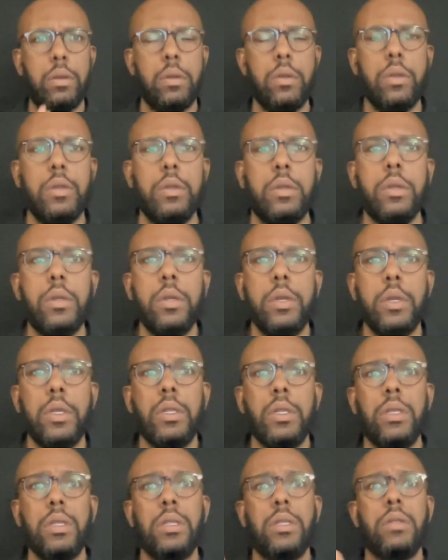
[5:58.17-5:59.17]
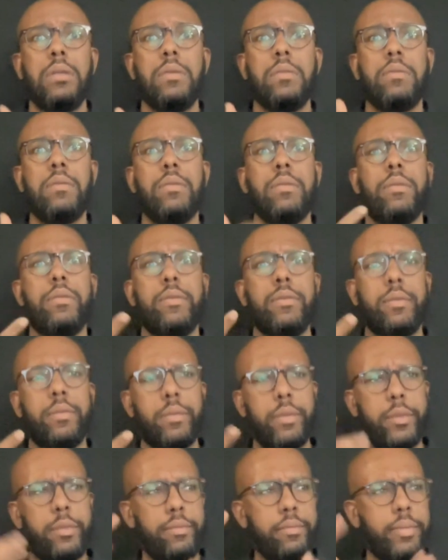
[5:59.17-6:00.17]
He was expected
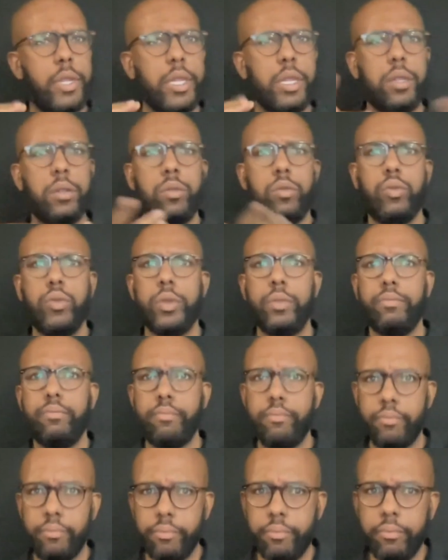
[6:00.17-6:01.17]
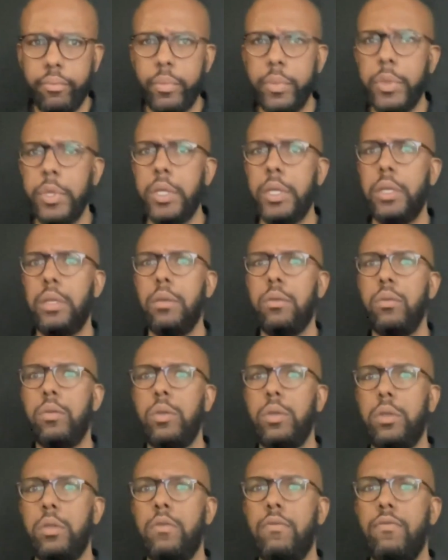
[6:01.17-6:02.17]
to plead guilty to
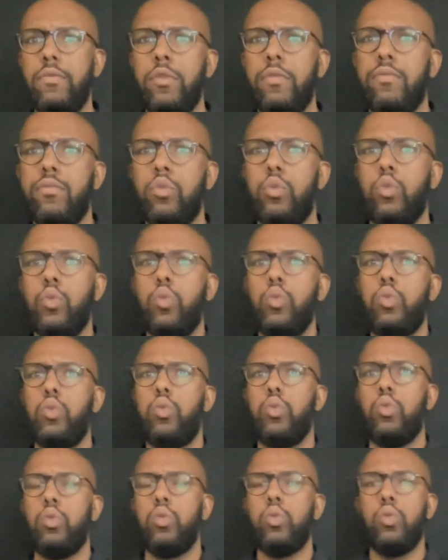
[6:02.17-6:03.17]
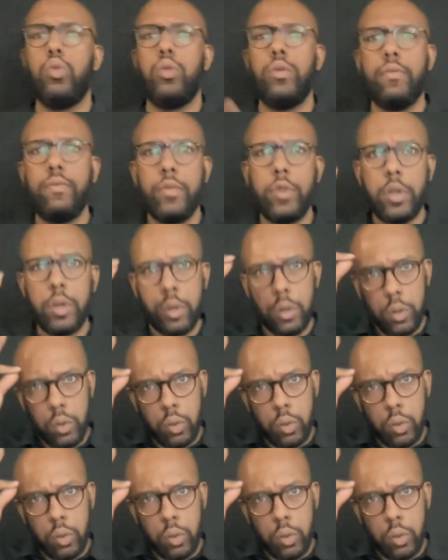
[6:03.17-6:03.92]
two federal tax crimes.